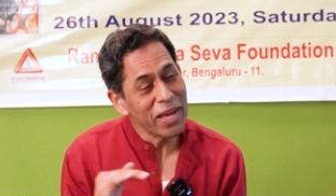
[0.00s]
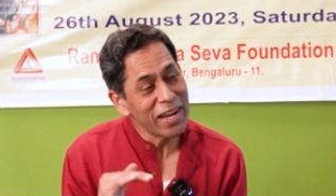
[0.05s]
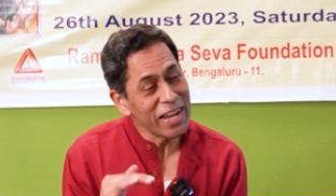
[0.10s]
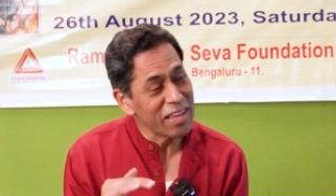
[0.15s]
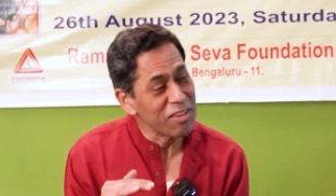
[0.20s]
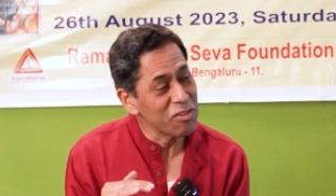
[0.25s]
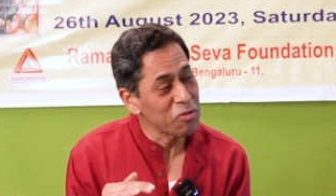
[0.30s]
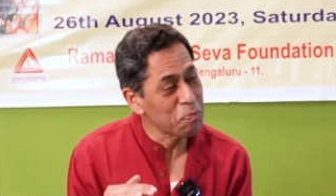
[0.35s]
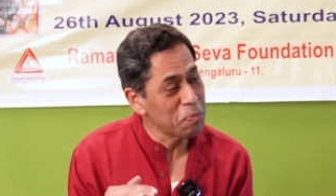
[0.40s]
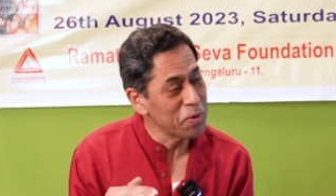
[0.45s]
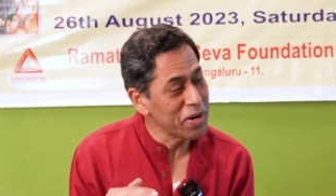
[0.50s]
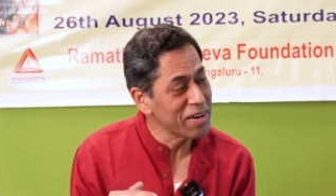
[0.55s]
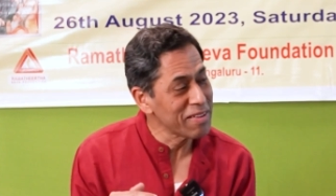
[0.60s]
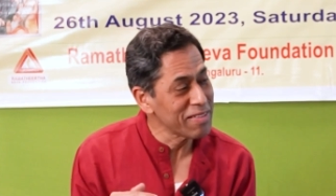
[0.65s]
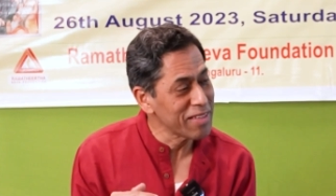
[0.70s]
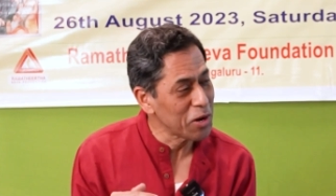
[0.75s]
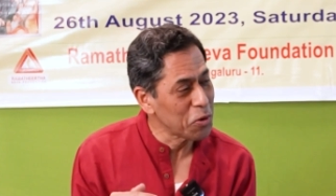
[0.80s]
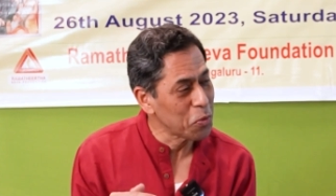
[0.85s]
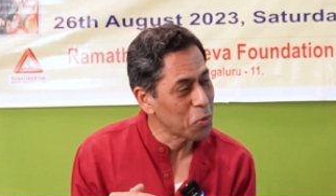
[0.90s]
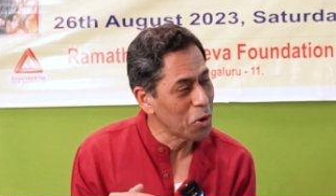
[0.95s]
are
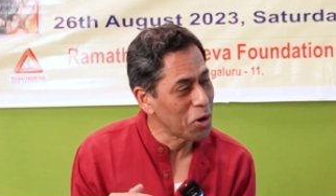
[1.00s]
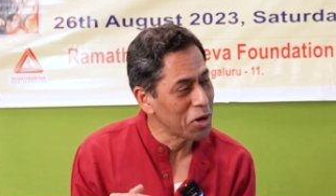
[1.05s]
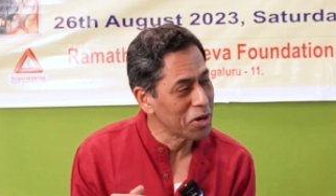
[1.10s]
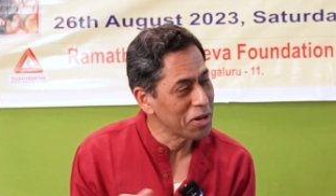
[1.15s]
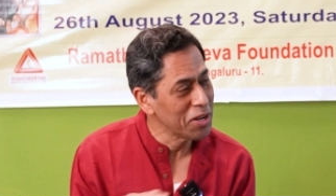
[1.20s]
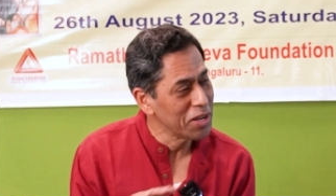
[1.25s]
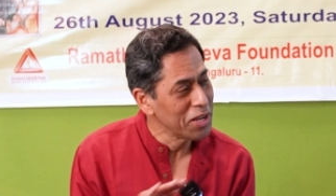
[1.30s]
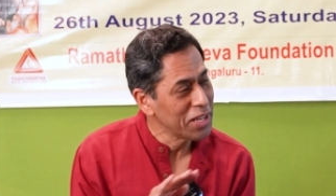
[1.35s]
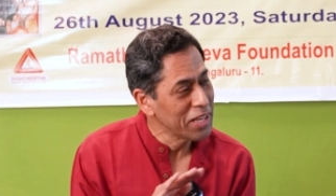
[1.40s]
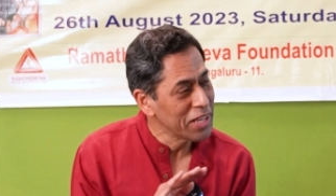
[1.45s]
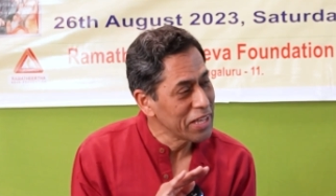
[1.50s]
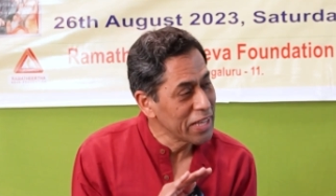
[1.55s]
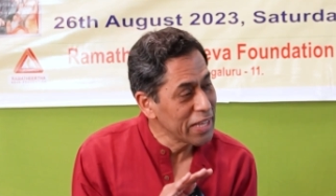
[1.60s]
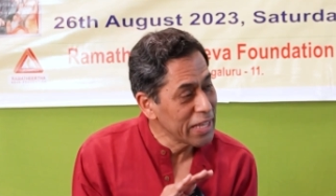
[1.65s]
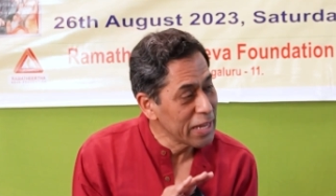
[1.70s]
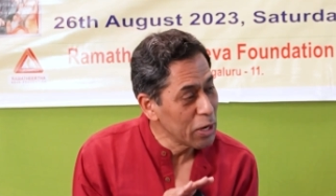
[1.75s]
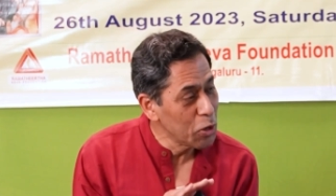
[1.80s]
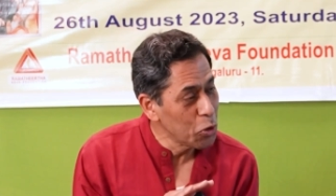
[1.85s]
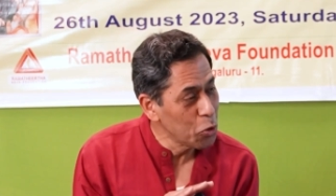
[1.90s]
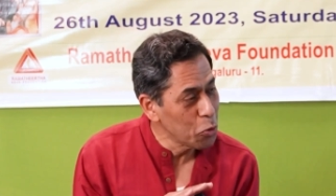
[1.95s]
experts at what?
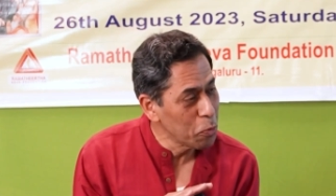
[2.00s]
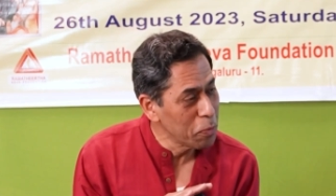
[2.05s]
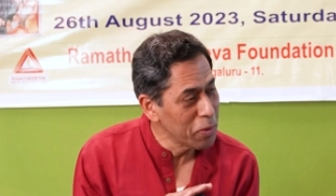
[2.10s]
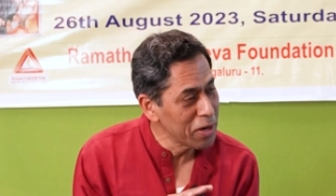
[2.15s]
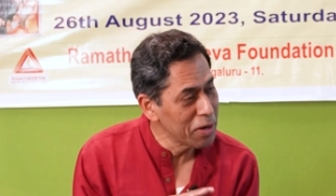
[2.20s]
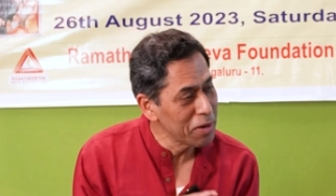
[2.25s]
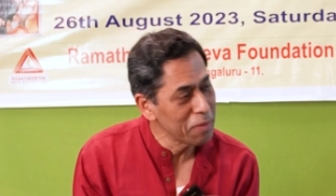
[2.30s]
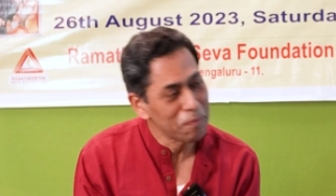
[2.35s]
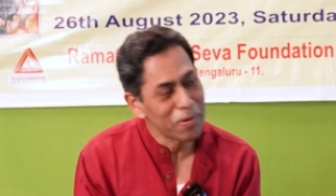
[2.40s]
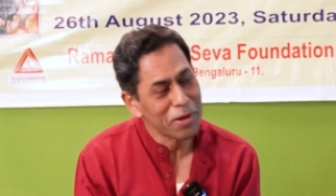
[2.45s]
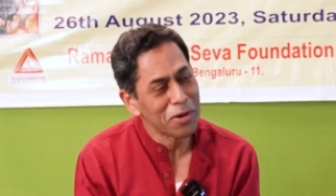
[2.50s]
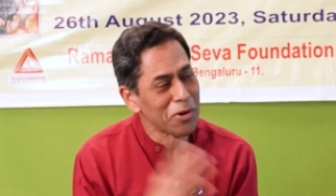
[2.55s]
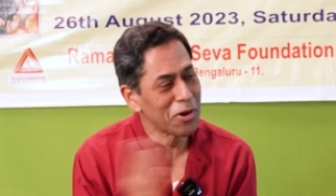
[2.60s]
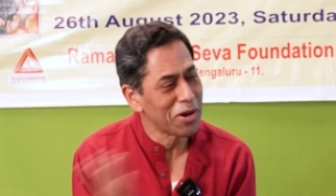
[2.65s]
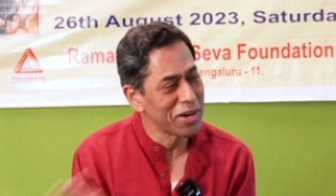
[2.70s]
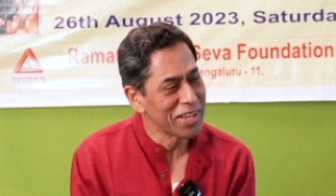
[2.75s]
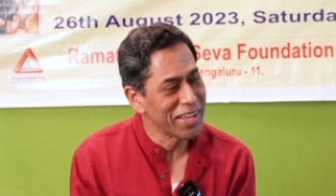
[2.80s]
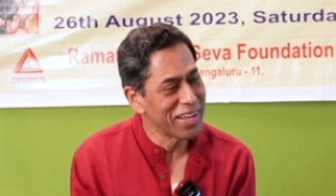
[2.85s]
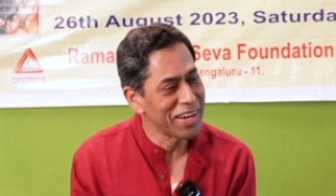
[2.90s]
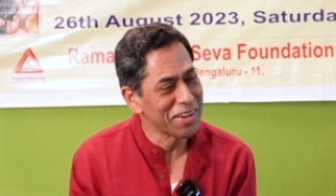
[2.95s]
Illumine but
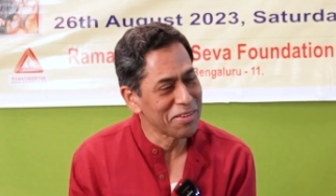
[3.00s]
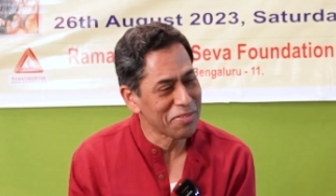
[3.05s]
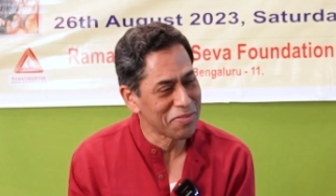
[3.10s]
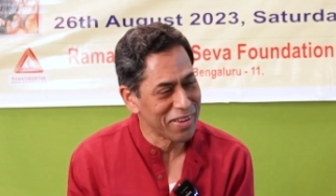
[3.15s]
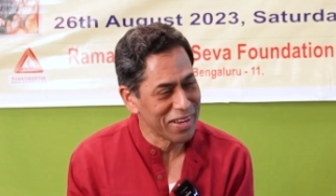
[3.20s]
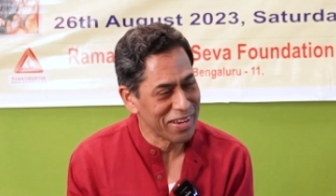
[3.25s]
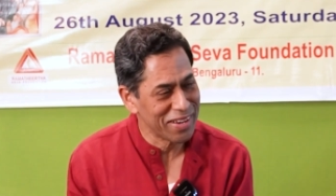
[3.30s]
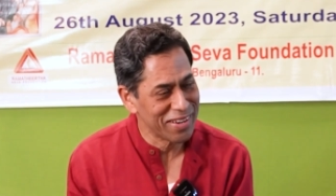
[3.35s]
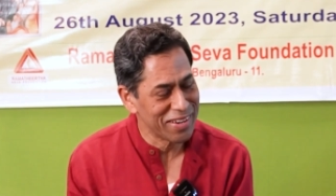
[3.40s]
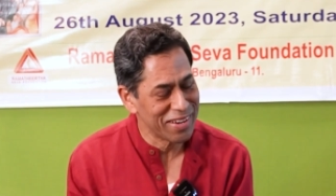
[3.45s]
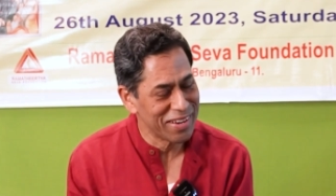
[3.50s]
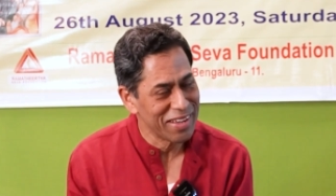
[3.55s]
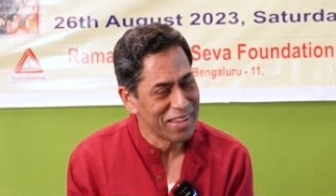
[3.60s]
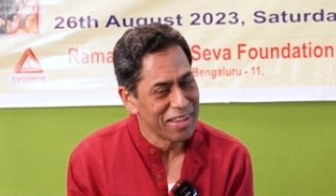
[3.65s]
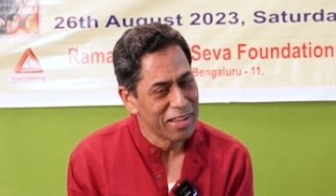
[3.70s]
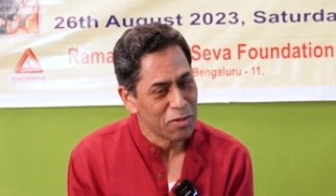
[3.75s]
not get affected.